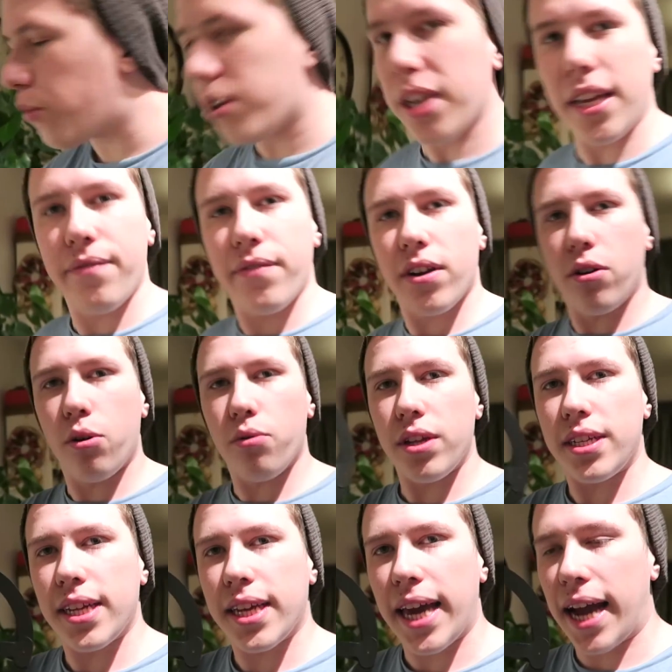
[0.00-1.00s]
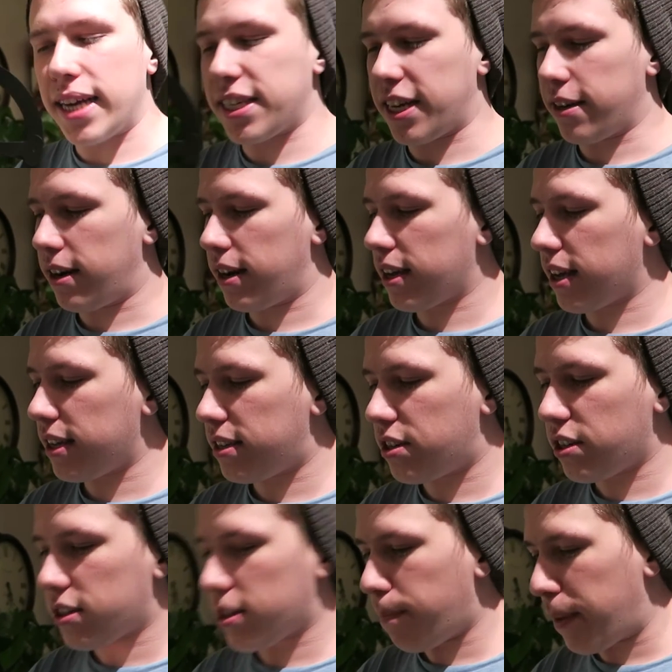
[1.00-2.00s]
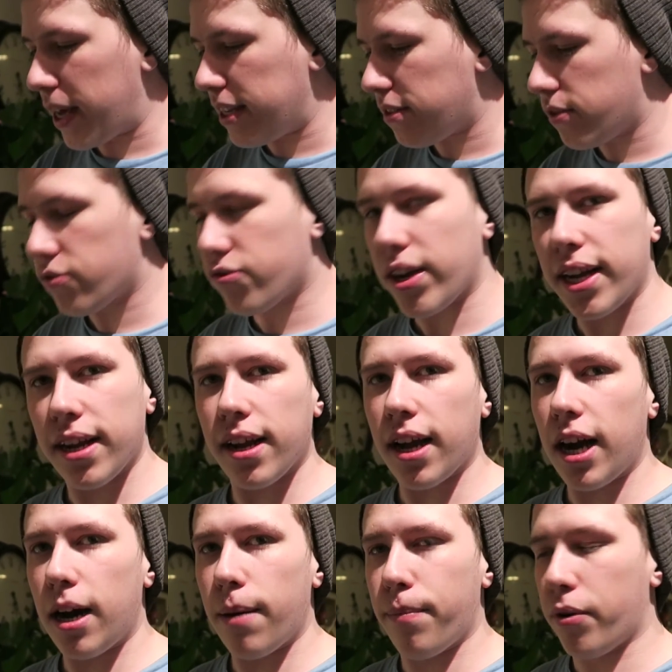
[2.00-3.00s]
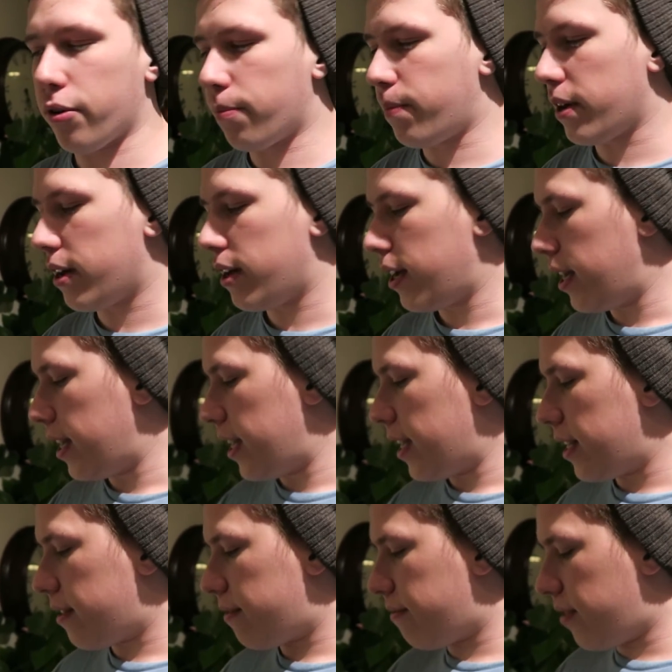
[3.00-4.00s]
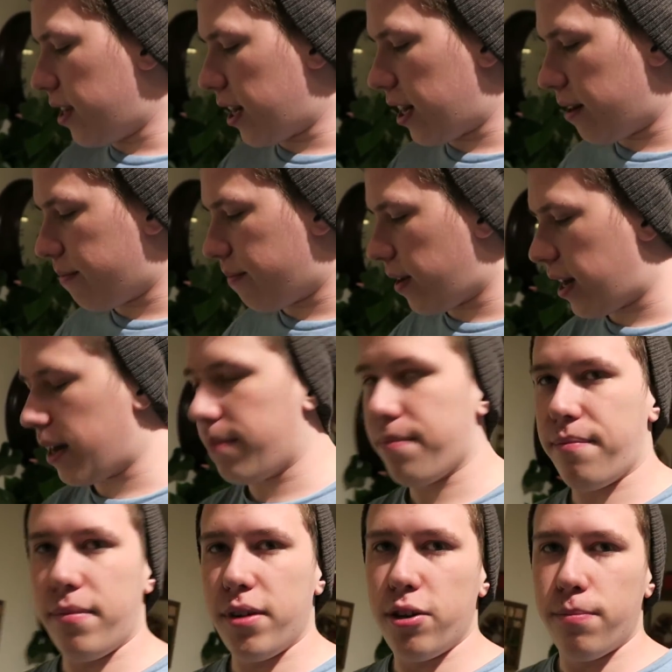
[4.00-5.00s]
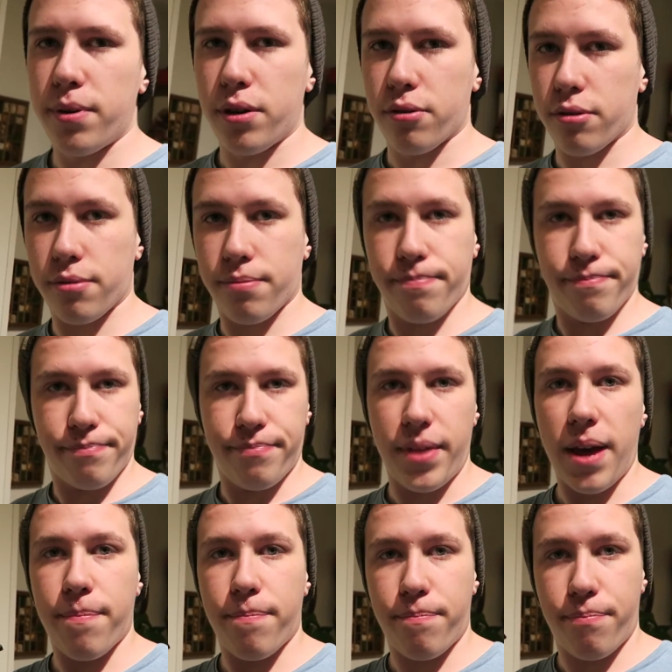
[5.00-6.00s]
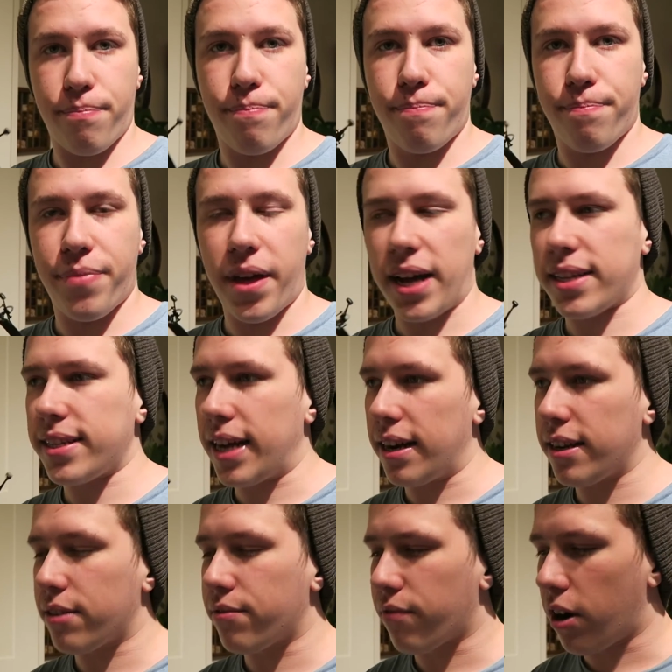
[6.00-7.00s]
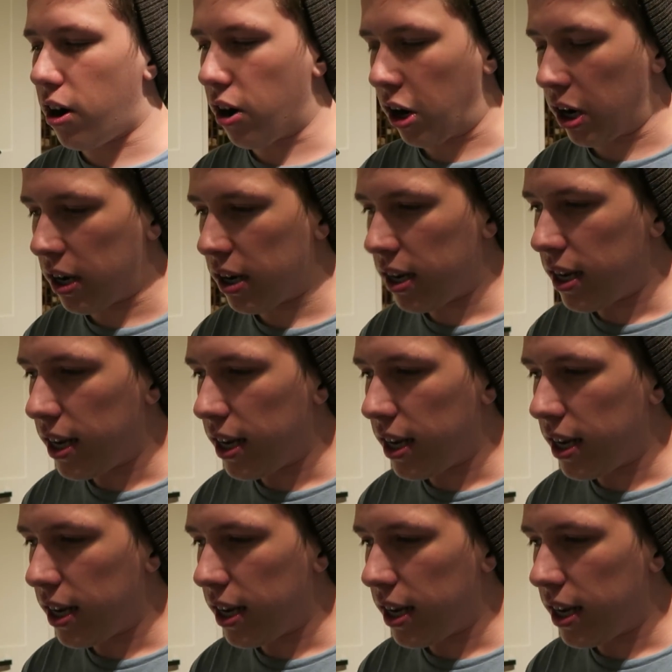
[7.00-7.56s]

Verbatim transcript: wouldn't even call this a gadget. Like, it's just a piece of string and cardboard. But, you know, um, moonballs, that sounded wrong.